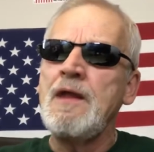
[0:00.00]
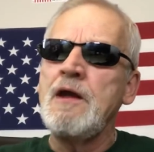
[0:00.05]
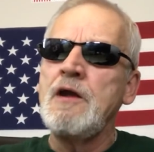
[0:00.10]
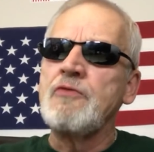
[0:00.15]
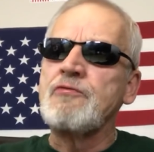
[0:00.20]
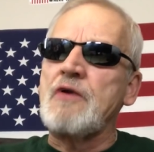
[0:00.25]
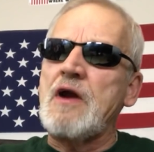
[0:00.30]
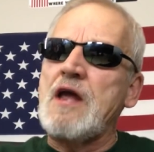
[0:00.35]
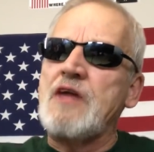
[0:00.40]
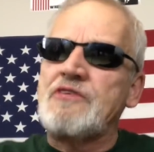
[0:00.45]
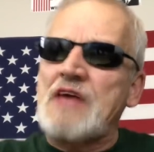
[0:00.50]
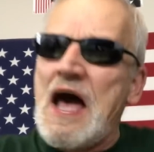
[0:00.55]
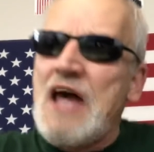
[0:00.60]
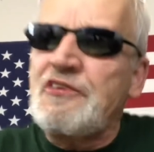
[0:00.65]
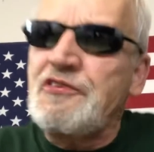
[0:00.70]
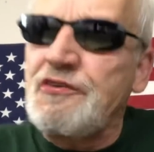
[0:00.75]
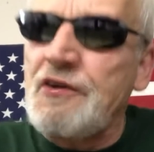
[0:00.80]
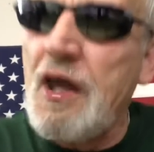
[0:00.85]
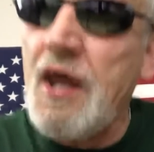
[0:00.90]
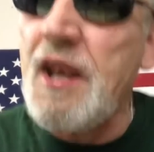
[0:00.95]
Friends, I
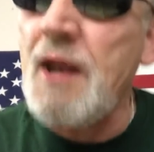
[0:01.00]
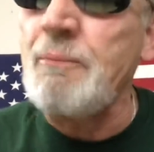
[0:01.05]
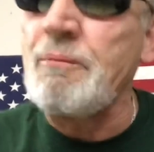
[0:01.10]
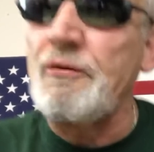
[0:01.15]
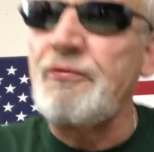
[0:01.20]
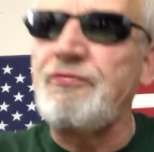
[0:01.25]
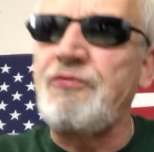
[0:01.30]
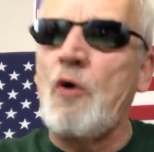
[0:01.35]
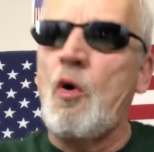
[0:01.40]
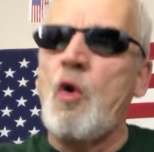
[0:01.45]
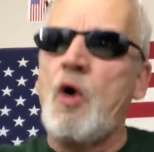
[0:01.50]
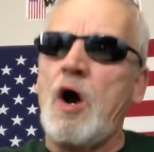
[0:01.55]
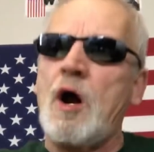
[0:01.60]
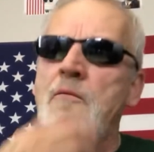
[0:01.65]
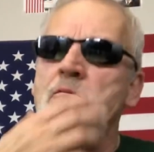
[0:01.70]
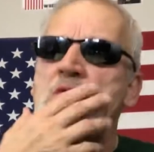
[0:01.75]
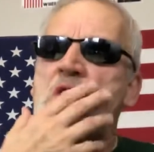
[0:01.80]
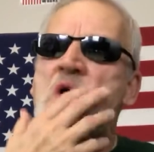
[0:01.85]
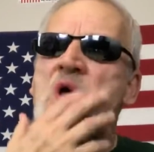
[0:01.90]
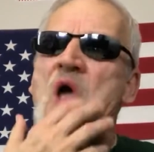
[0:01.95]
said it
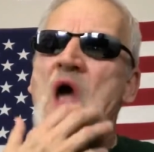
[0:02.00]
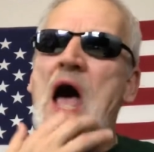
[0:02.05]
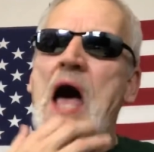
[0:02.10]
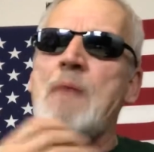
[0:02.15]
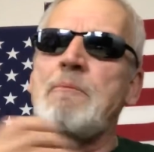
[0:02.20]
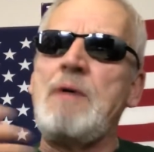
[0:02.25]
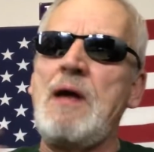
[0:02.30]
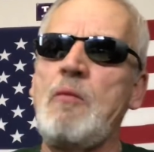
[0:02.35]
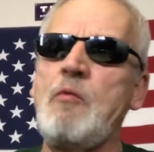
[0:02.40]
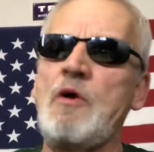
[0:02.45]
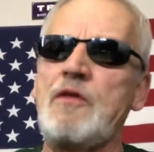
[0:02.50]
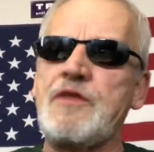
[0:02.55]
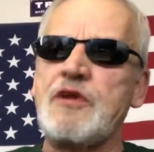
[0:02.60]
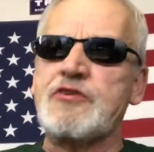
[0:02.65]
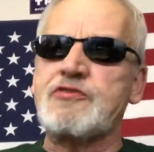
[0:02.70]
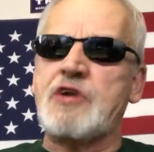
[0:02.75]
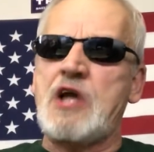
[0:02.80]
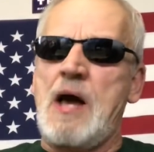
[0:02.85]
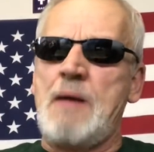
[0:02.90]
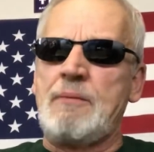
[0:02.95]
before. I've been with this
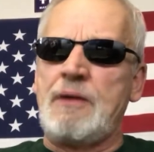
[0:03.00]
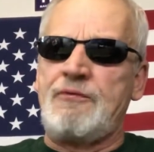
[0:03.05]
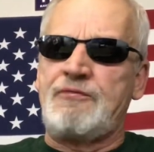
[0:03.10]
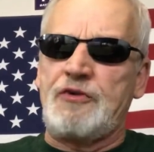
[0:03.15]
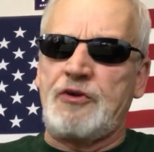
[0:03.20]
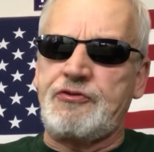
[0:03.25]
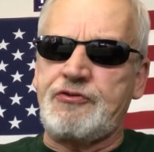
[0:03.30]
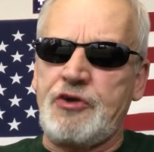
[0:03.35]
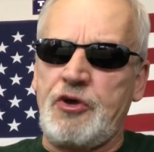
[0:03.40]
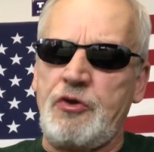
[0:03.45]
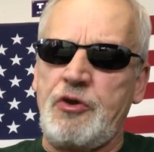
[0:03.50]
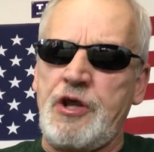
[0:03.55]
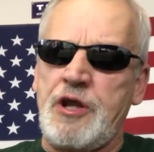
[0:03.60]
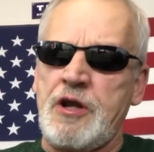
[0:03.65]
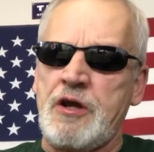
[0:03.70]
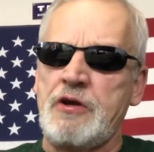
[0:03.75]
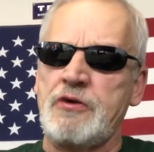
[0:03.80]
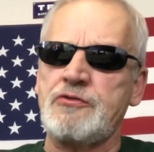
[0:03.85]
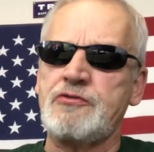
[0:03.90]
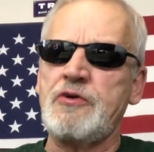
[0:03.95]
company for 2
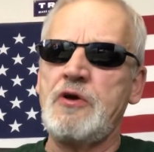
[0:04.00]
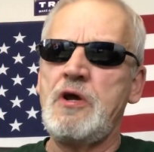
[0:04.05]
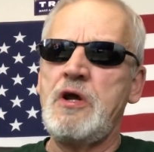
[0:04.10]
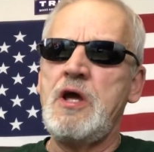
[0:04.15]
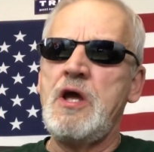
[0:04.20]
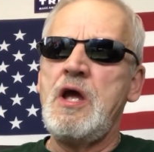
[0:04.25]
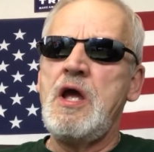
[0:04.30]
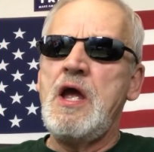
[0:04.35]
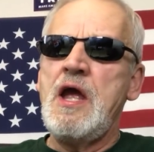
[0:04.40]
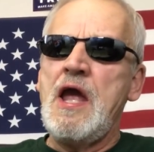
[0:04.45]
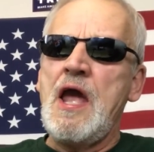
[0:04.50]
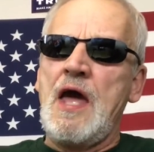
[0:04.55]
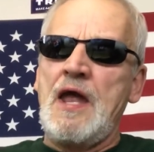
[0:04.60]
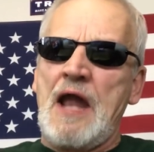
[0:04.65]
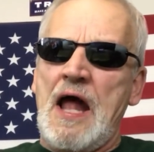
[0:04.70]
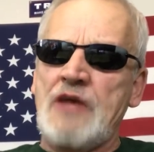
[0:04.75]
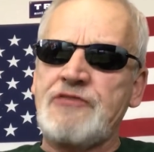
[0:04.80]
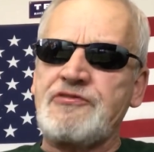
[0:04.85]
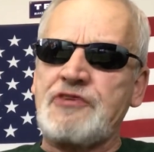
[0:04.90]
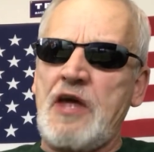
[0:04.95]
years. And
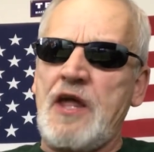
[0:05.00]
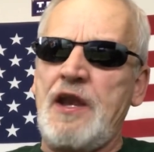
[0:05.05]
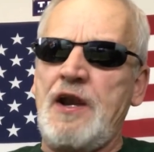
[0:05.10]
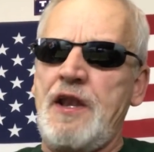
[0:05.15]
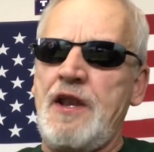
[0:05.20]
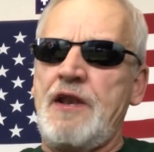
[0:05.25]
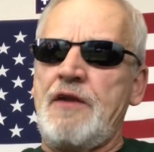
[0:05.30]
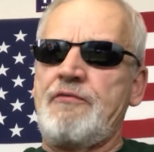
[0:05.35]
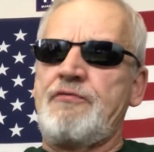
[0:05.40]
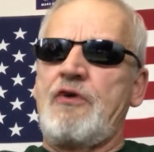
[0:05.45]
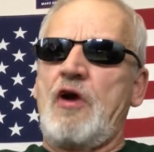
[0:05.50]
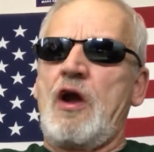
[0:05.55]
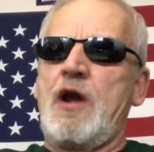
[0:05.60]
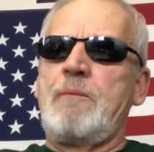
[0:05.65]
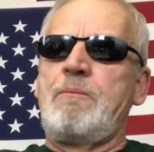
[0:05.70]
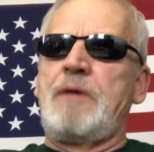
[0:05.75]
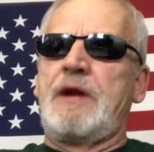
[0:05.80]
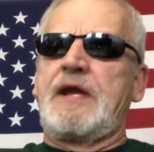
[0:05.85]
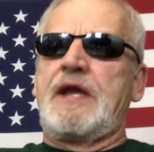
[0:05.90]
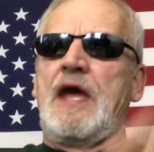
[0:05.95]
I said it in the very
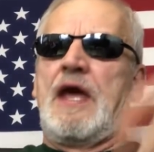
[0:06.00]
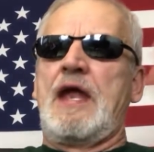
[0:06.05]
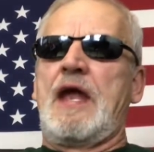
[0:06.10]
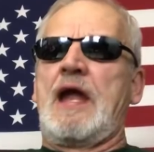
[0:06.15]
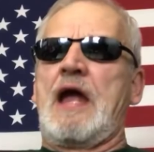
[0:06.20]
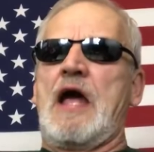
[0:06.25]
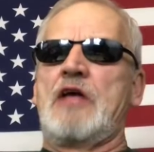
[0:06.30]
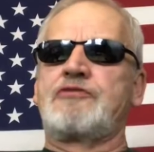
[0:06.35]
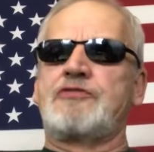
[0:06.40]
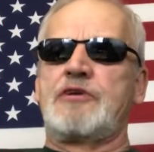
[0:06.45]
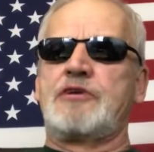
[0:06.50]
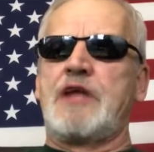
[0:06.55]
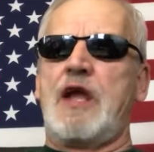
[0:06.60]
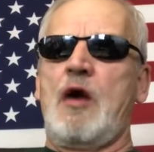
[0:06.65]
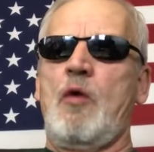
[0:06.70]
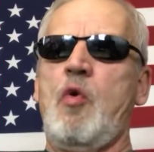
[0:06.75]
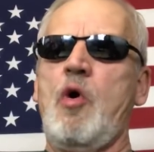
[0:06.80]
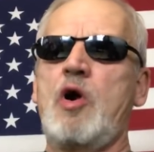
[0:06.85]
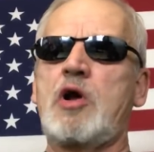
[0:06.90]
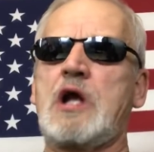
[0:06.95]
beginning. I said, there
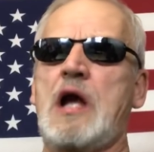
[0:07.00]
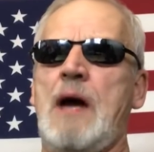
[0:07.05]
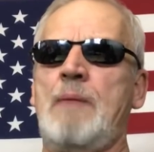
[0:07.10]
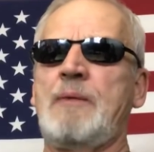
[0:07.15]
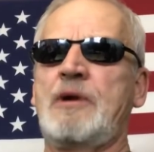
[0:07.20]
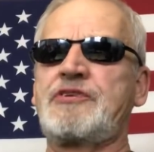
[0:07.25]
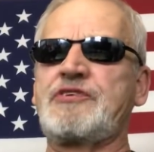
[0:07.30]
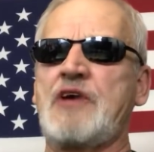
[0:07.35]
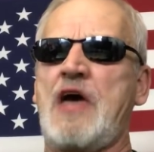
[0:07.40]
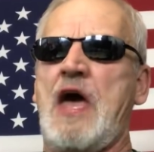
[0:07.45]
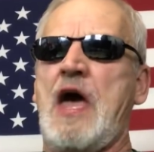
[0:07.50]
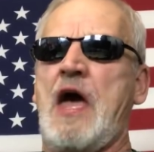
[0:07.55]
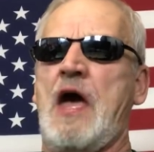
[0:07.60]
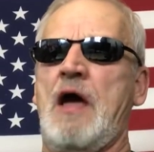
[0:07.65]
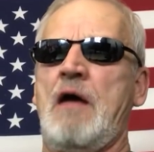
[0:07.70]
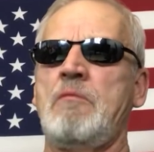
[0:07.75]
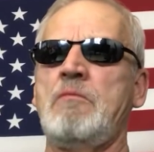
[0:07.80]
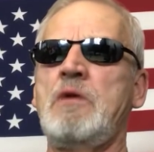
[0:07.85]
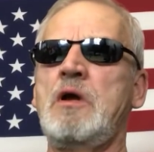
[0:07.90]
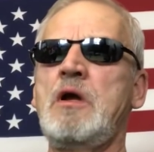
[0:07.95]
will come a
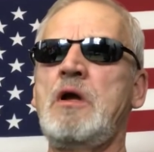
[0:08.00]
time